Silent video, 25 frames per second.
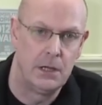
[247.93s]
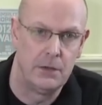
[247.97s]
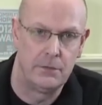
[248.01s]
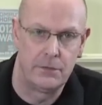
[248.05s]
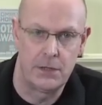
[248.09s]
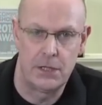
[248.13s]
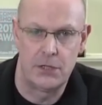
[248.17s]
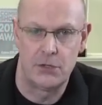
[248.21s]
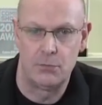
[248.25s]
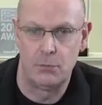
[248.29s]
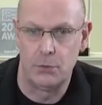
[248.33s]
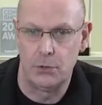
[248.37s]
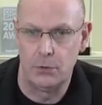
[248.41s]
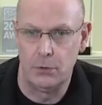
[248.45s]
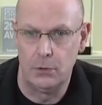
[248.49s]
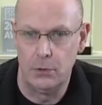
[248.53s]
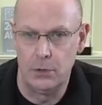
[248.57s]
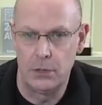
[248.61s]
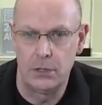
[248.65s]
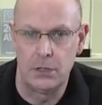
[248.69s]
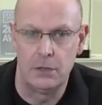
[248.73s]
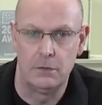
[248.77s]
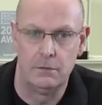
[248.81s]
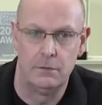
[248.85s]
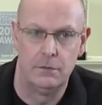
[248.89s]
If that's what you're
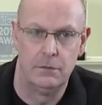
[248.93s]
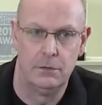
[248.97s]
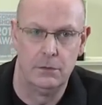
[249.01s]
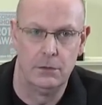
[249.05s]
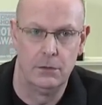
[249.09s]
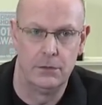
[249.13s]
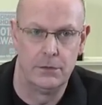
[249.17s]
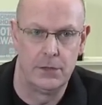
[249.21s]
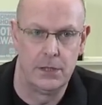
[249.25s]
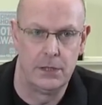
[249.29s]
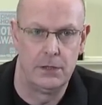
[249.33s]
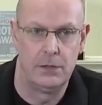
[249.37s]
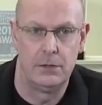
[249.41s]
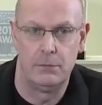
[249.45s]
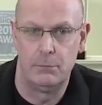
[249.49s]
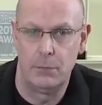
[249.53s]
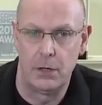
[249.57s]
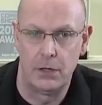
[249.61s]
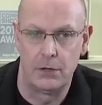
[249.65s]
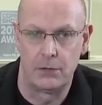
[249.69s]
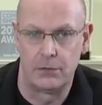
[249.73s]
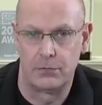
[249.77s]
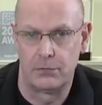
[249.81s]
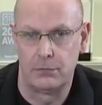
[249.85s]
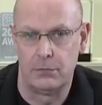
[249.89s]
looking for, then the
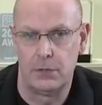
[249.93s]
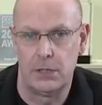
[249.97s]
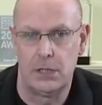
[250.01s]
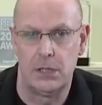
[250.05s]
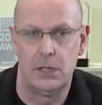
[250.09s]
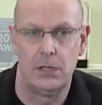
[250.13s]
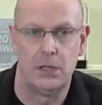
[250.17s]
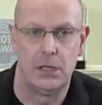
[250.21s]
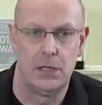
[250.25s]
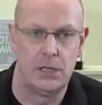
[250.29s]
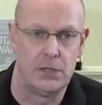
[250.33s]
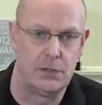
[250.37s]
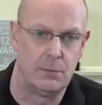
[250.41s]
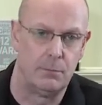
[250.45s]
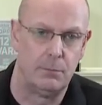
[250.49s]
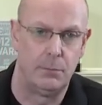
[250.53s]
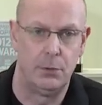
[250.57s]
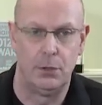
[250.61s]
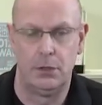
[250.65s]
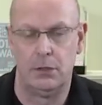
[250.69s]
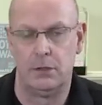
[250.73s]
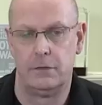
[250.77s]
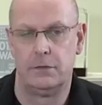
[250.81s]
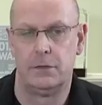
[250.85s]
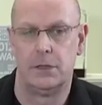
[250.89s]
Mark III is a
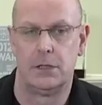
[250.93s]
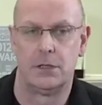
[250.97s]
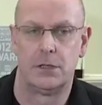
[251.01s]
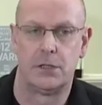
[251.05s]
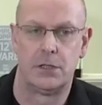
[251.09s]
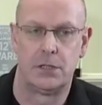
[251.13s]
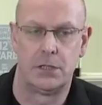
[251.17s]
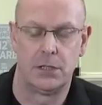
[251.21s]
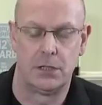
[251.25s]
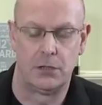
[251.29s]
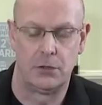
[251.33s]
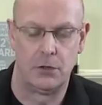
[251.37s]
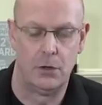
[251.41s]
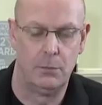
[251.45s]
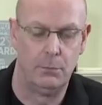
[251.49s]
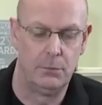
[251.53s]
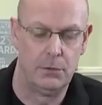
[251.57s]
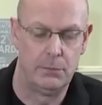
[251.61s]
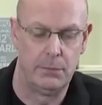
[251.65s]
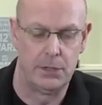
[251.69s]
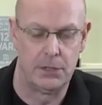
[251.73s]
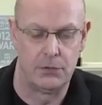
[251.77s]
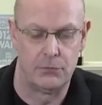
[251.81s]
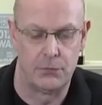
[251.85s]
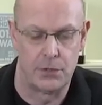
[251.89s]
perfect
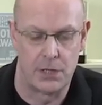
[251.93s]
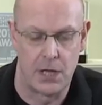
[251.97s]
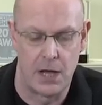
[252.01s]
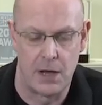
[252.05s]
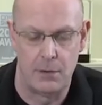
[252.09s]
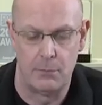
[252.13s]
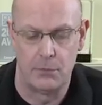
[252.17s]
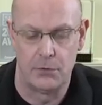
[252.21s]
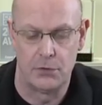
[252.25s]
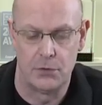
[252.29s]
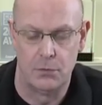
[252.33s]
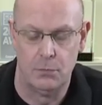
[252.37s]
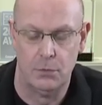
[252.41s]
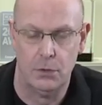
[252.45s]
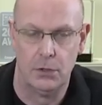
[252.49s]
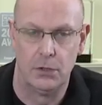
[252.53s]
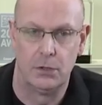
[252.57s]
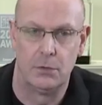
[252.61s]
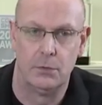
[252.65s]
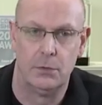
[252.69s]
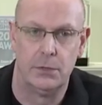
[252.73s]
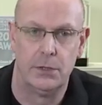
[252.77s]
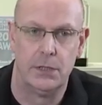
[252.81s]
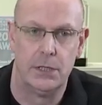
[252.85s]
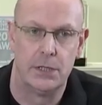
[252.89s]
complementary camera to
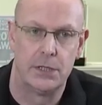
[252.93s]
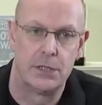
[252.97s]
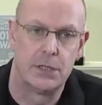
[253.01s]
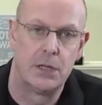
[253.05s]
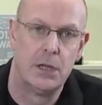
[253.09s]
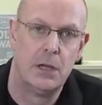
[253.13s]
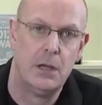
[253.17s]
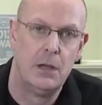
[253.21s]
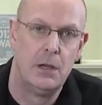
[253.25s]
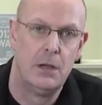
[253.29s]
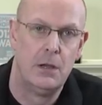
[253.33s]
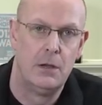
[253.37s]
work with this